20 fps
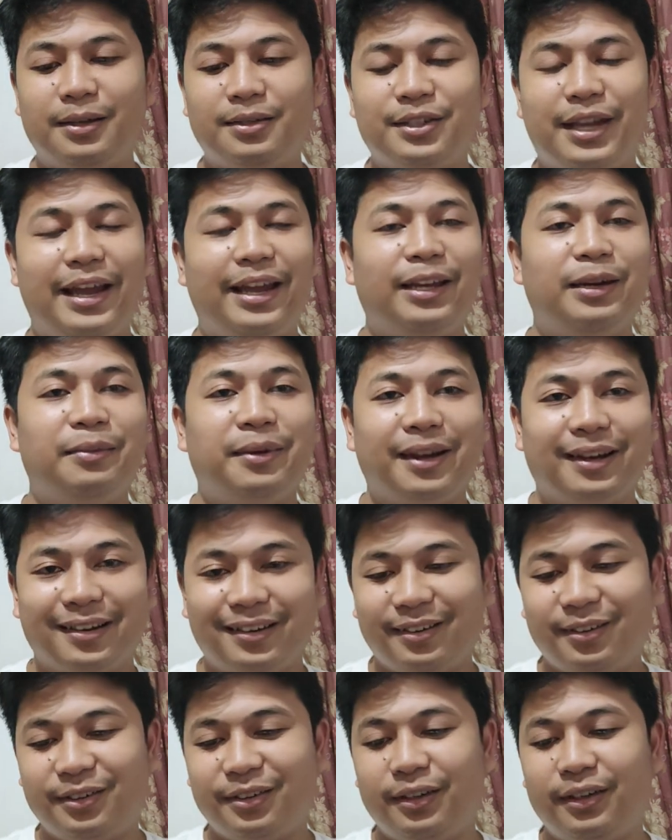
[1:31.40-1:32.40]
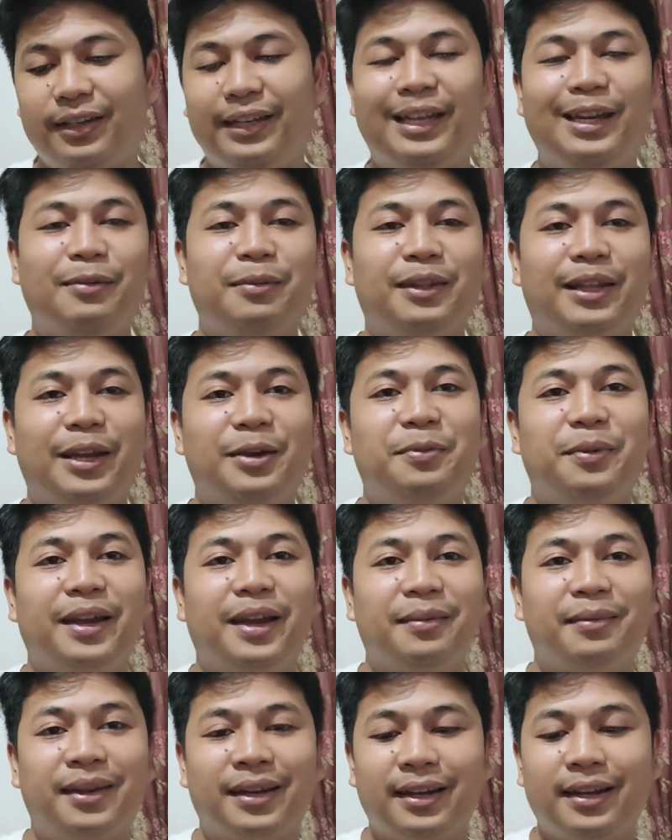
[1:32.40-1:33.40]
sayang naman, hindi naman tayo
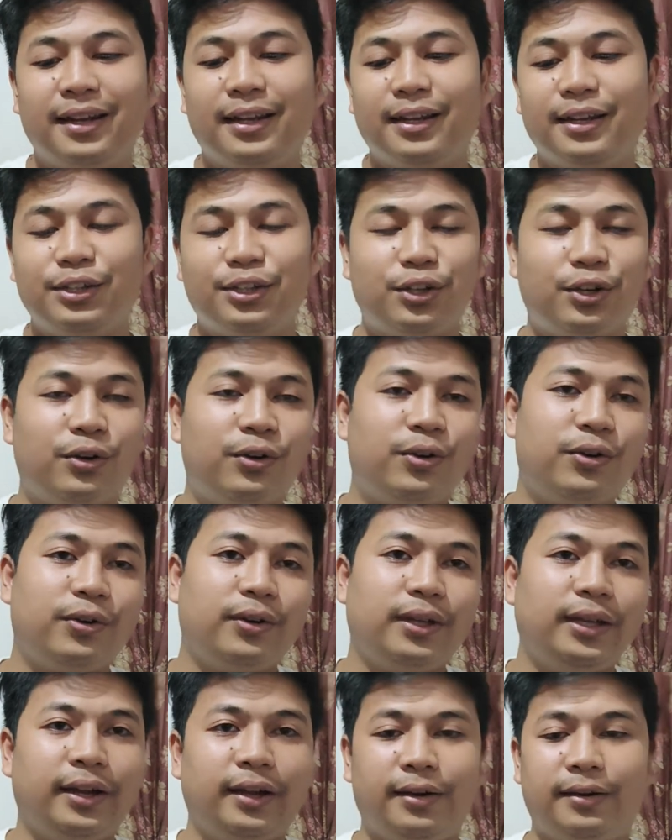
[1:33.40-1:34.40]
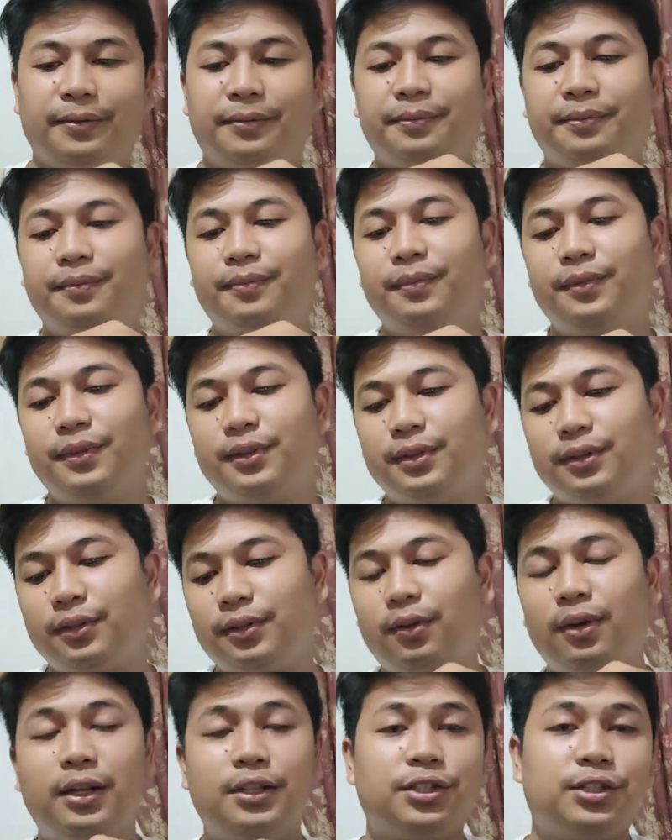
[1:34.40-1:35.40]
mayaman. So here,
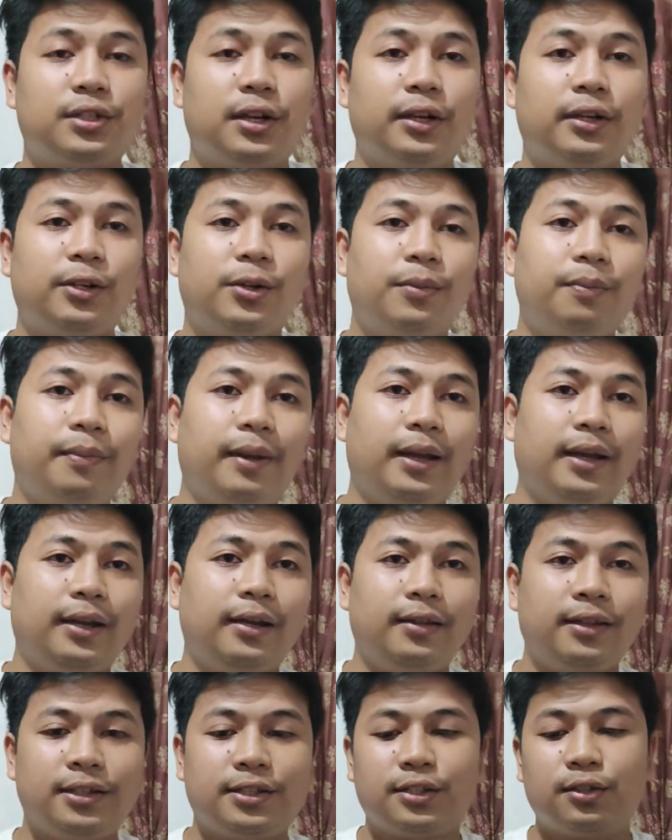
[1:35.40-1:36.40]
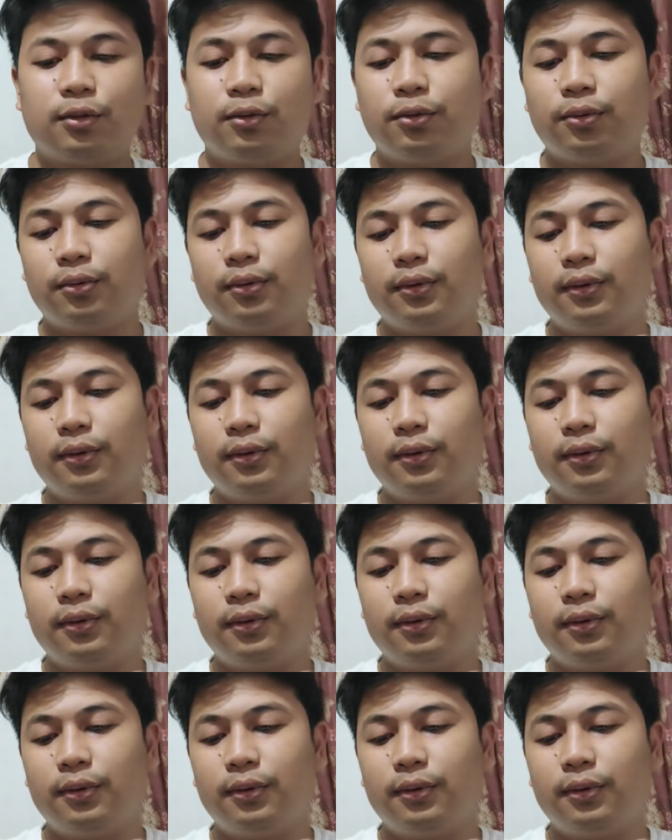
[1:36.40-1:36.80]
well, let's start comparing these two.